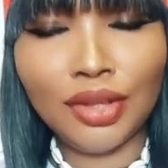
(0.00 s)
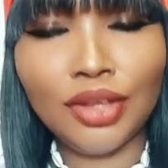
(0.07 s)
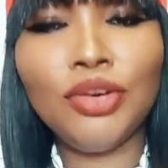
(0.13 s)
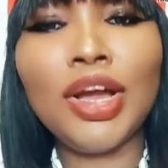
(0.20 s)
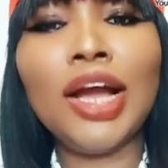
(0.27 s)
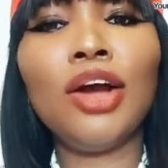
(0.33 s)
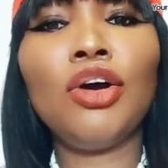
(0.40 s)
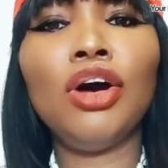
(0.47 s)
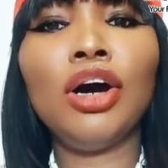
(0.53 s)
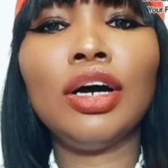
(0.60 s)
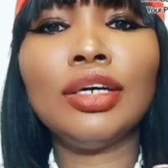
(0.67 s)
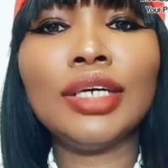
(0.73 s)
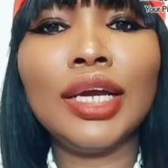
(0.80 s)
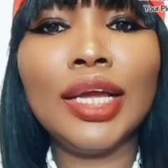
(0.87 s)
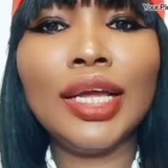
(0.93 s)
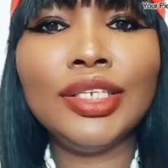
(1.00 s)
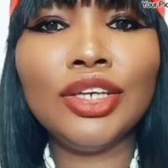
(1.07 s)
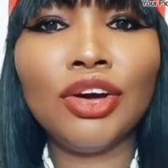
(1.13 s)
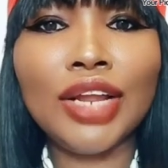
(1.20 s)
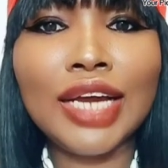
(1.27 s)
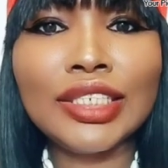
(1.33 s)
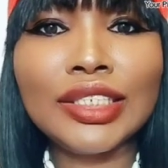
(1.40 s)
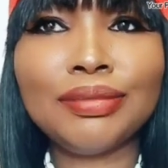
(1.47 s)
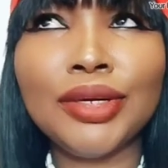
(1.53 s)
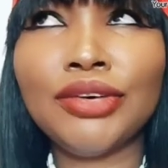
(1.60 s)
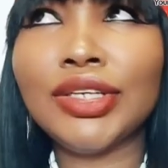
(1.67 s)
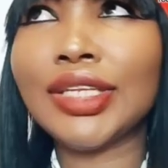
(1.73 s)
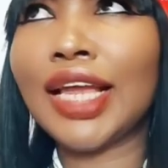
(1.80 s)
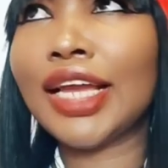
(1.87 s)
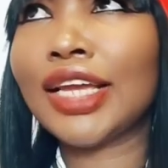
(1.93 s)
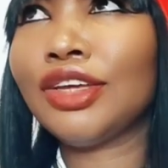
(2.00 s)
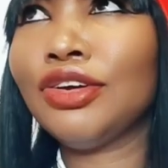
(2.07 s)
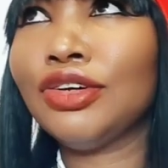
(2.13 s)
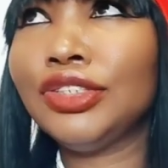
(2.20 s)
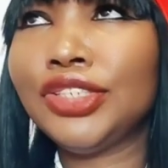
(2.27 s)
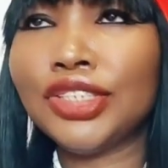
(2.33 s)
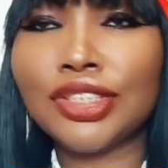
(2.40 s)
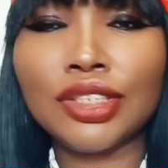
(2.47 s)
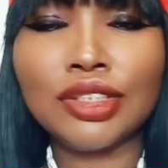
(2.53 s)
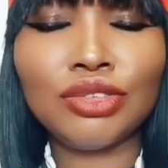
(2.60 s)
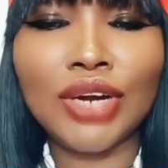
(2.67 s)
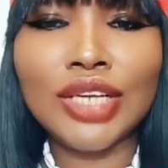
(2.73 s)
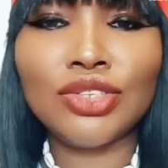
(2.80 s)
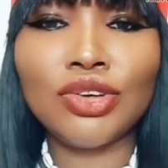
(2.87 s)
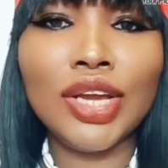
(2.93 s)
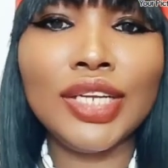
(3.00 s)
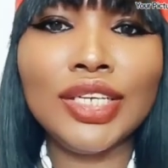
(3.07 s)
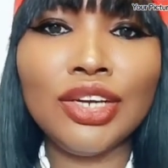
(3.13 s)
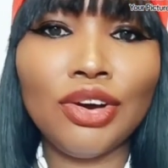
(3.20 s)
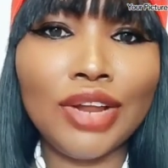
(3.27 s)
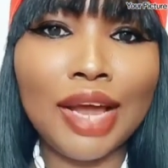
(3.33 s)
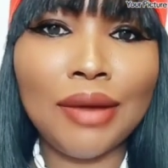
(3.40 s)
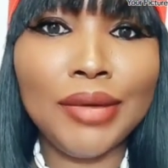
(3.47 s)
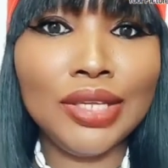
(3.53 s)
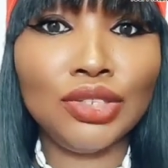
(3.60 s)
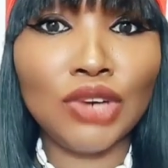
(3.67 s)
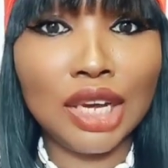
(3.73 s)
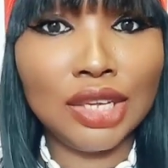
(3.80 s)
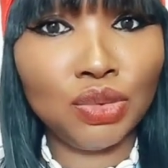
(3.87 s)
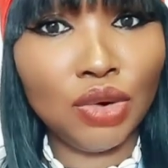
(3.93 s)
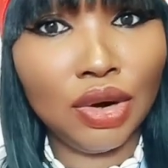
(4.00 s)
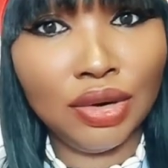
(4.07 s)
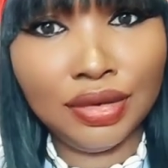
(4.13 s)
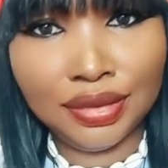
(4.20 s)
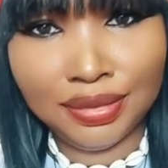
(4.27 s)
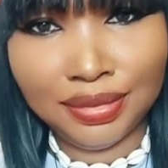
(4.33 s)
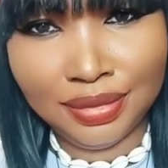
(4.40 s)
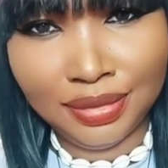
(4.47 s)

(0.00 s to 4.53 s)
You can call any other spirit like your Jesus Christ or any other mentor as well.